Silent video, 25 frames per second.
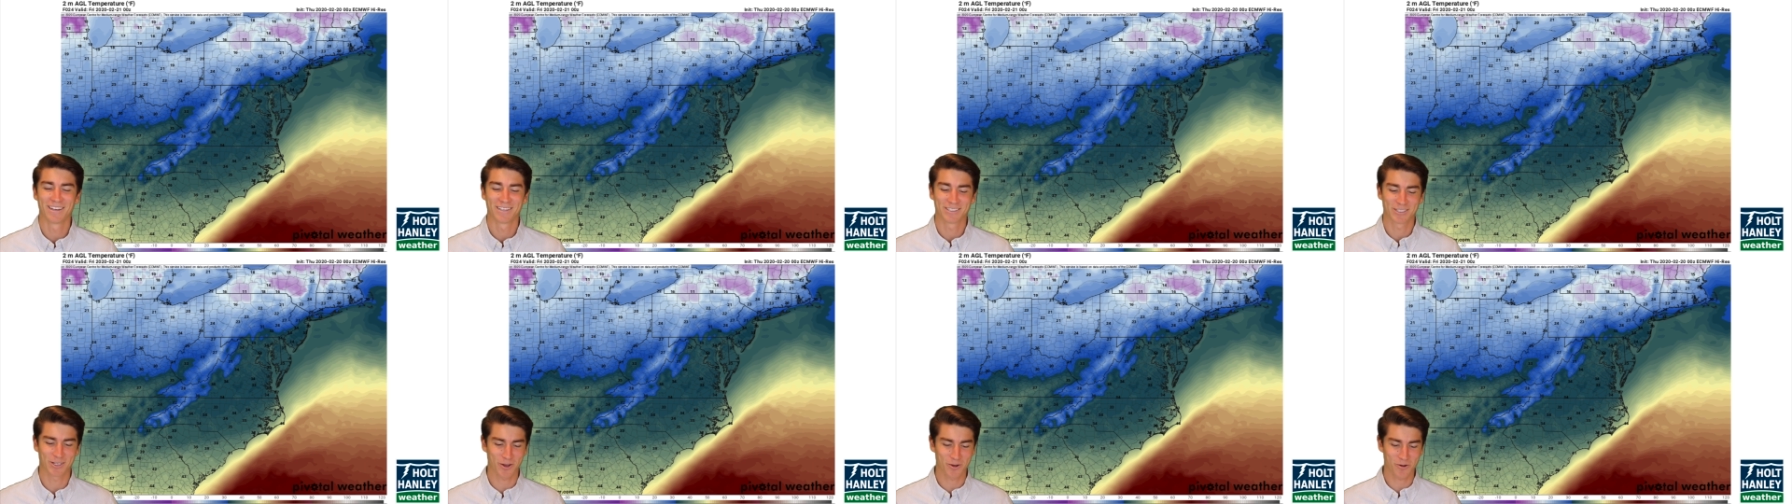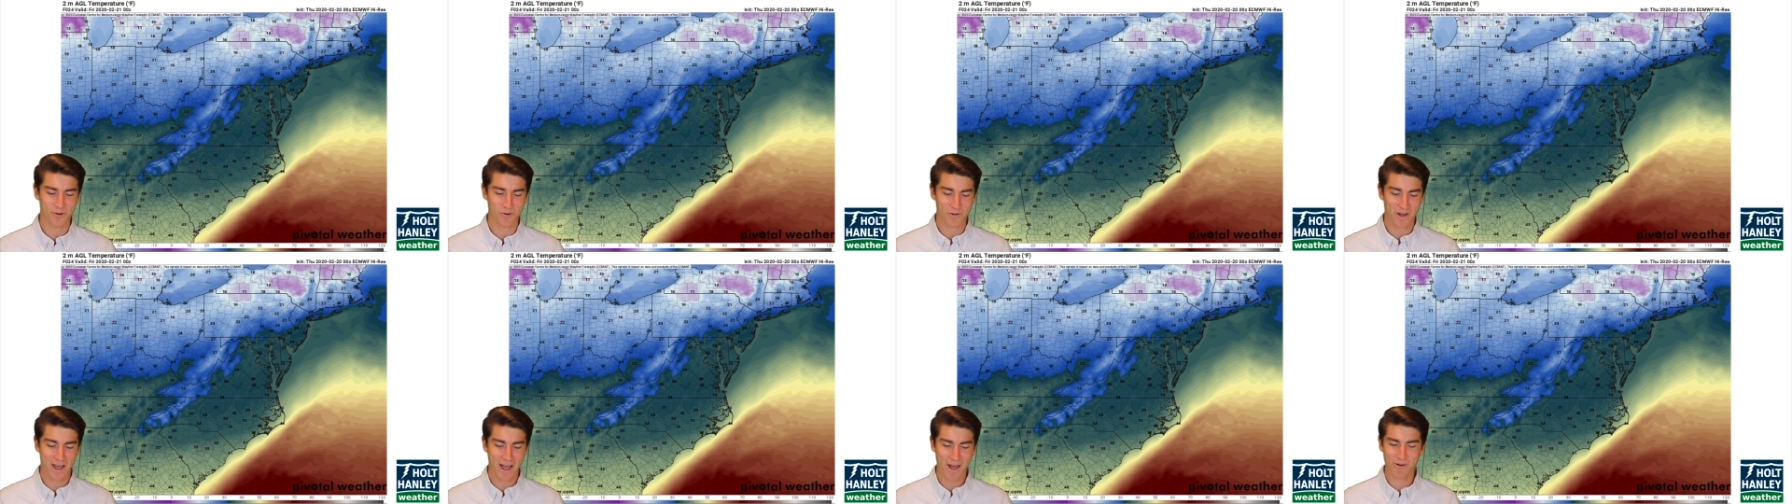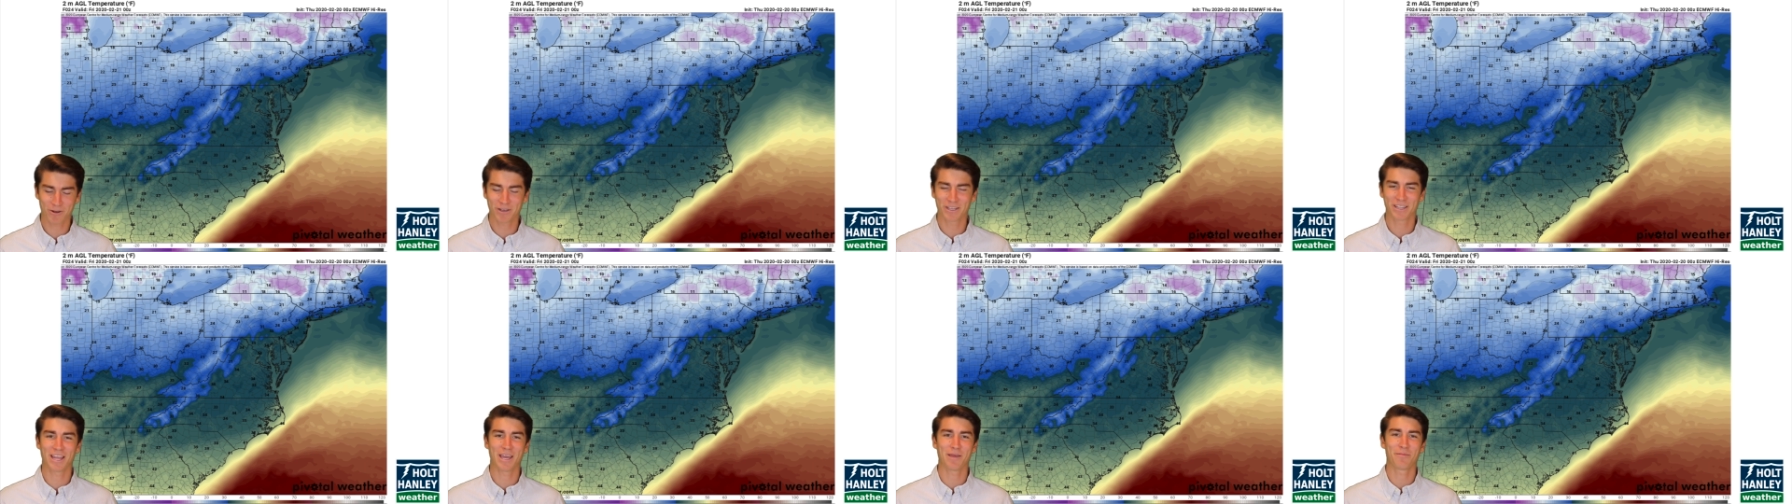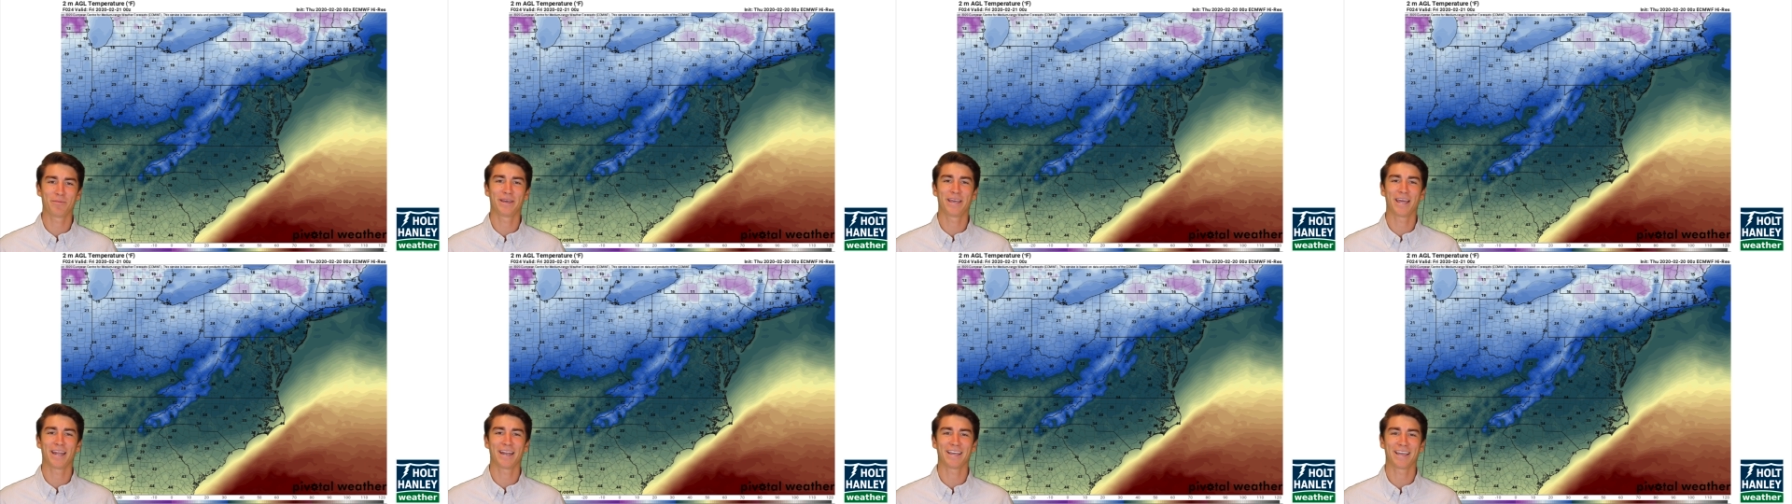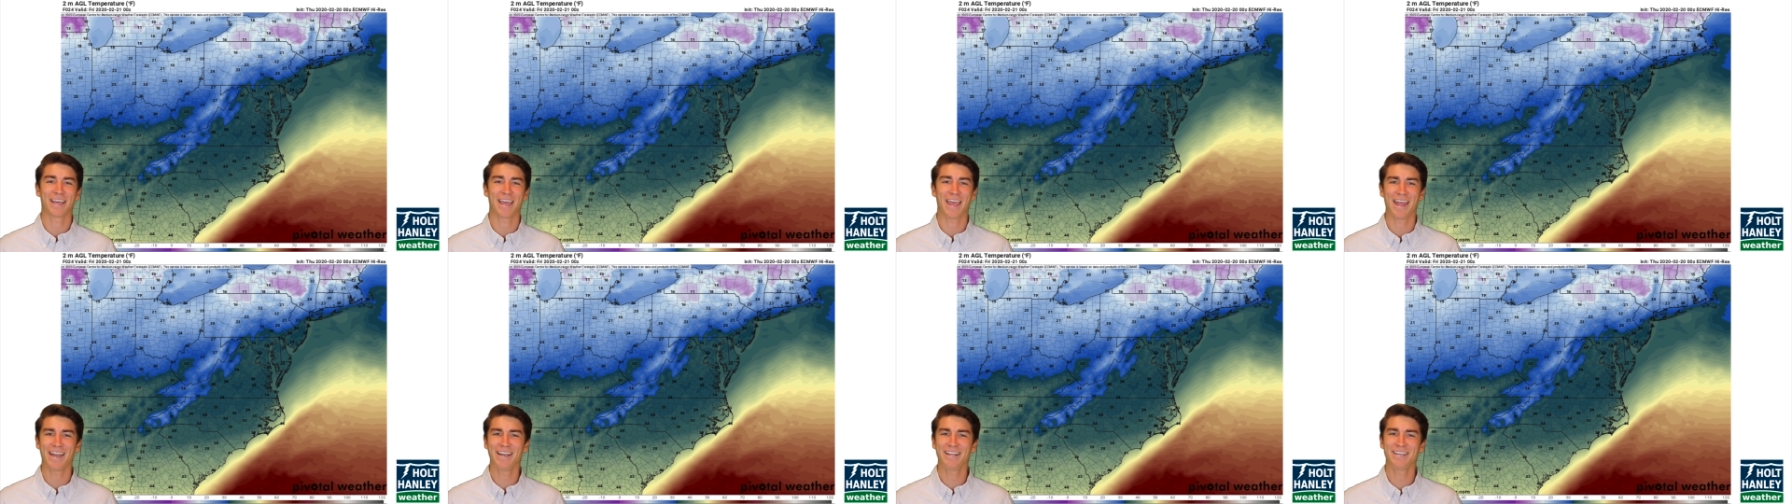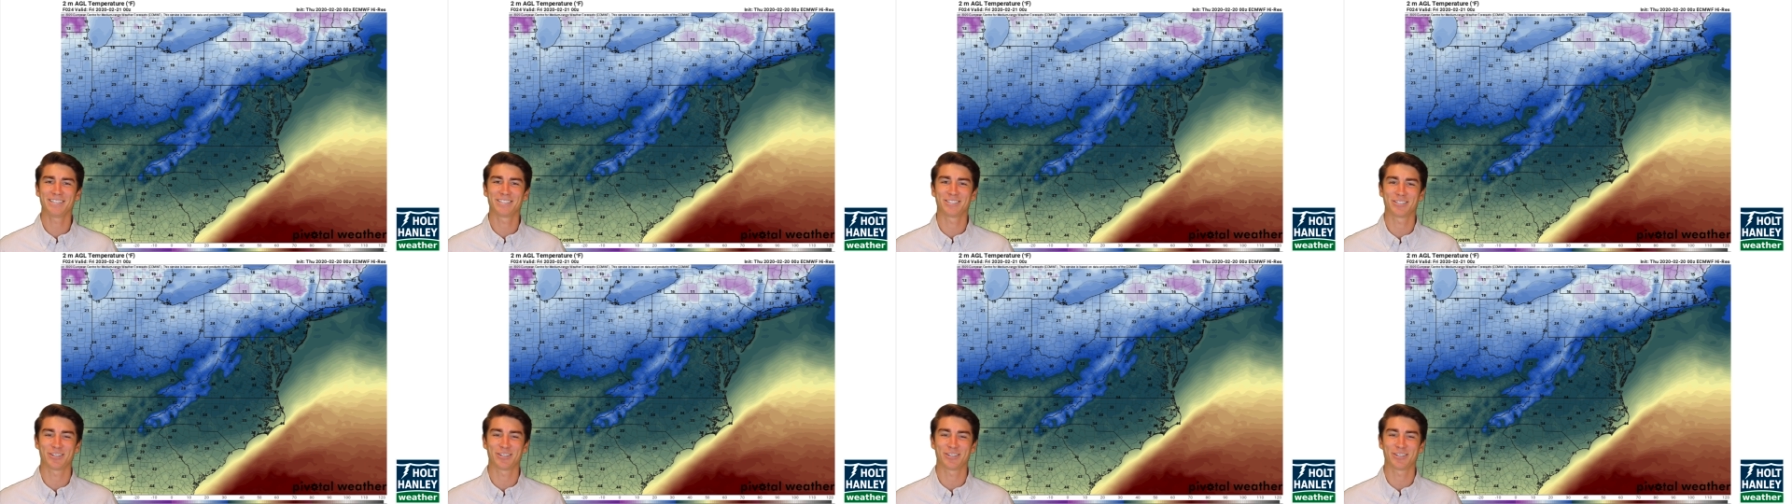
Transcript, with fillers: So how could they be getting any